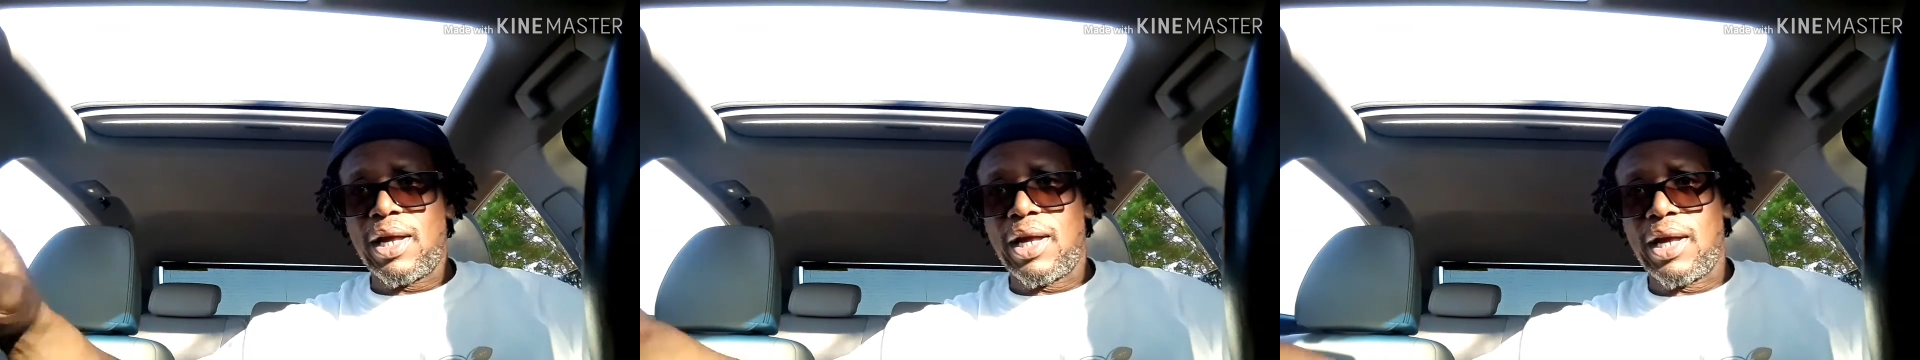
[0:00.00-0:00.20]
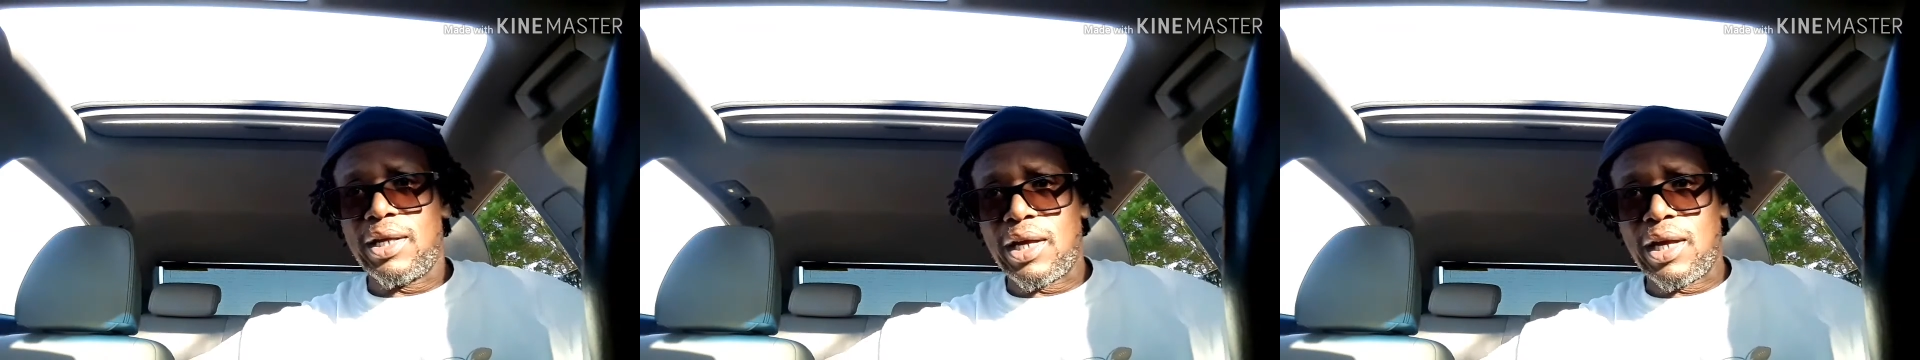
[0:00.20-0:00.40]

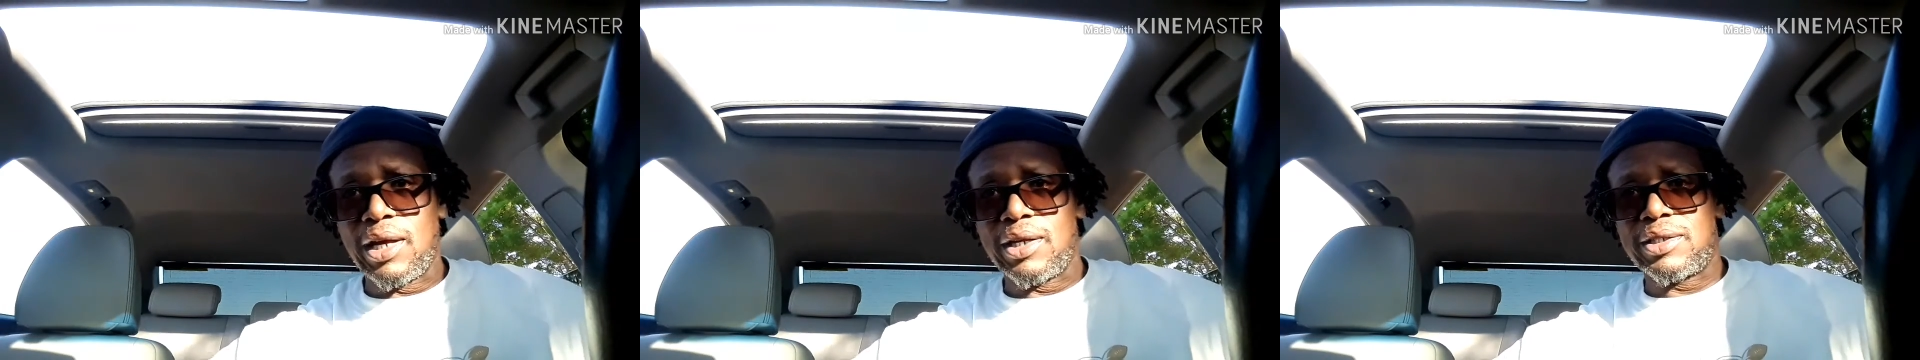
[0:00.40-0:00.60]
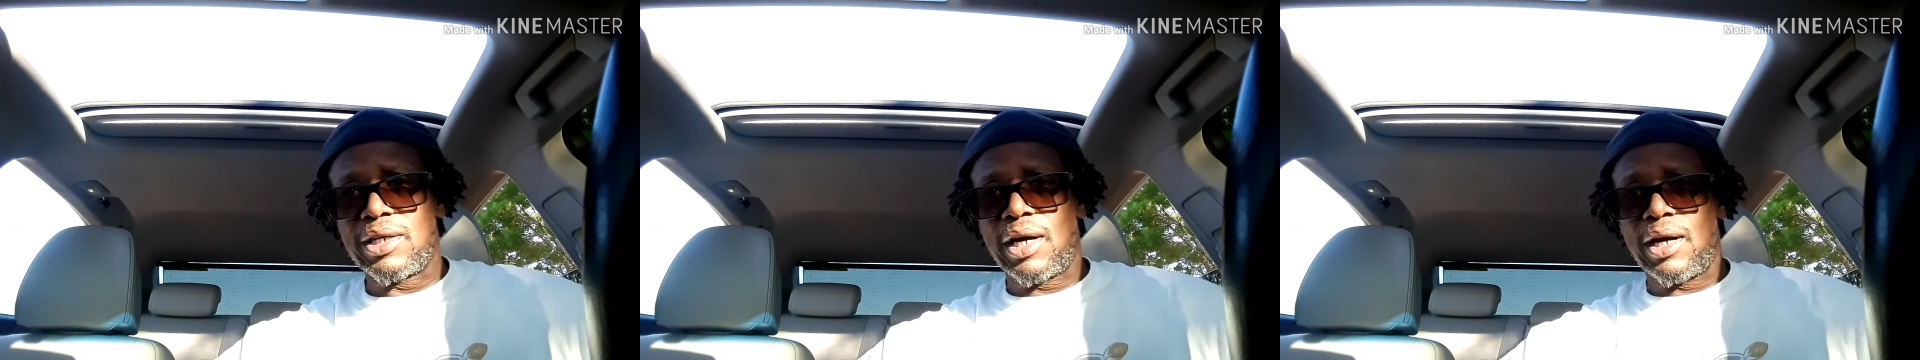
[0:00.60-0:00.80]
in the
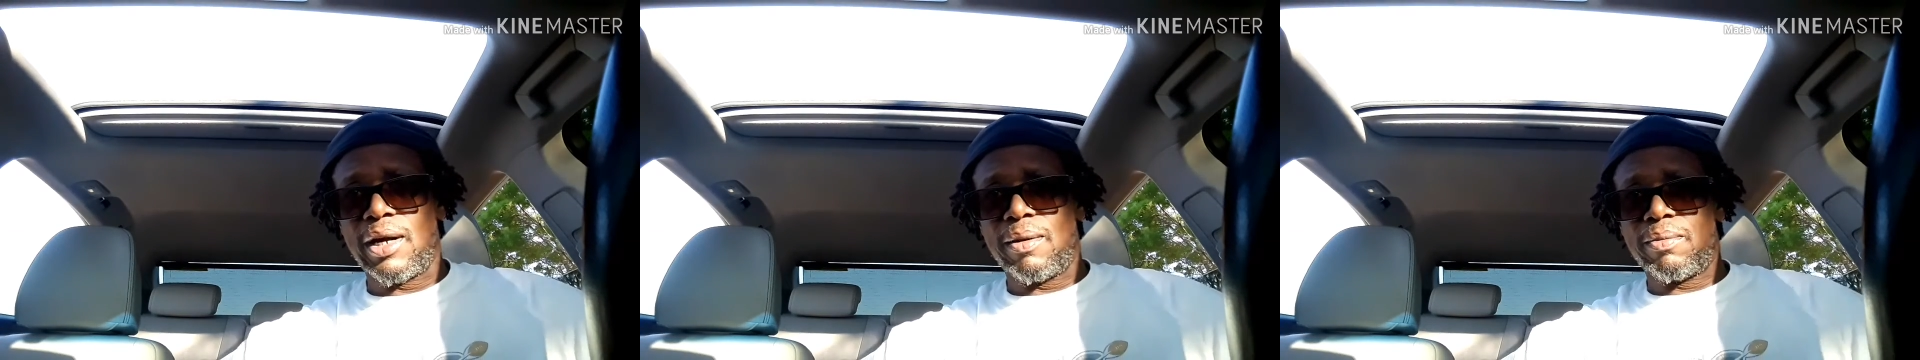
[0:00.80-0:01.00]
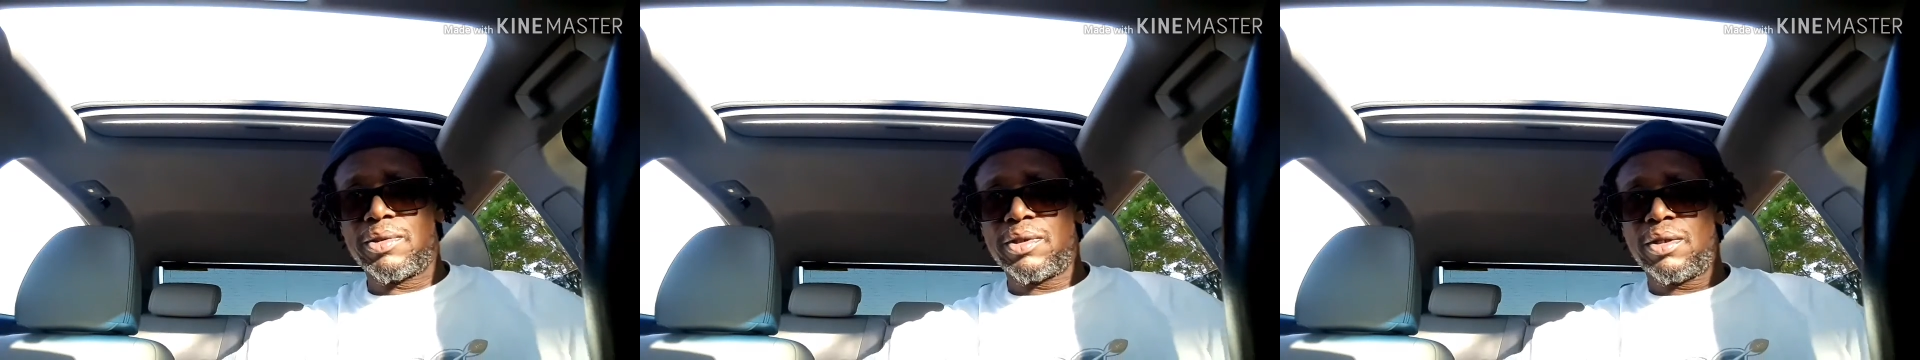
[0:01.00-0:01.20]
end
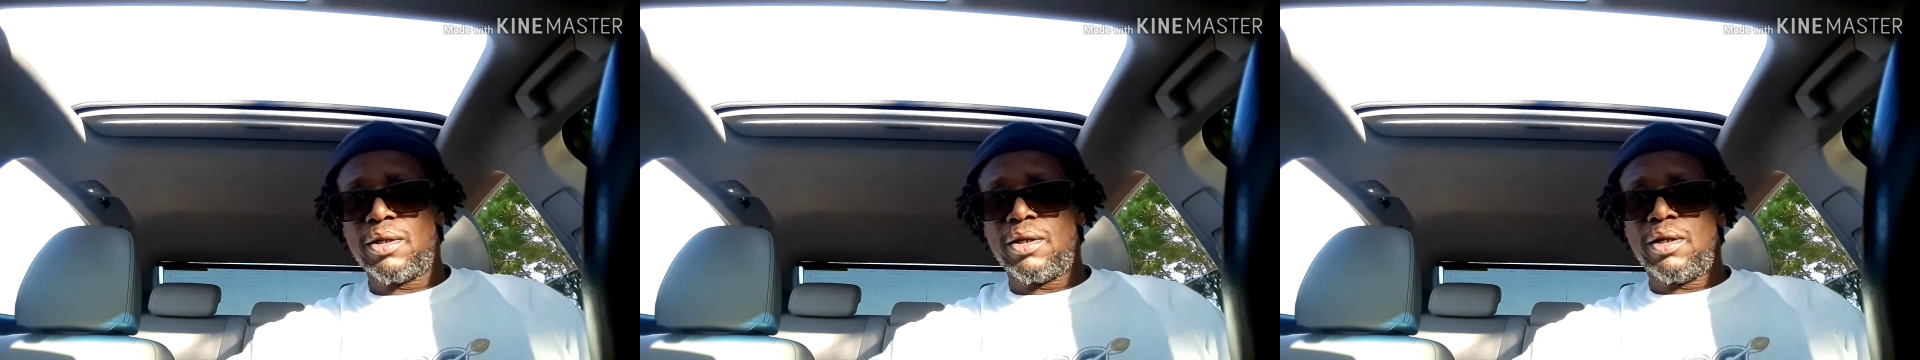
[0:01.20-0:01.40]
times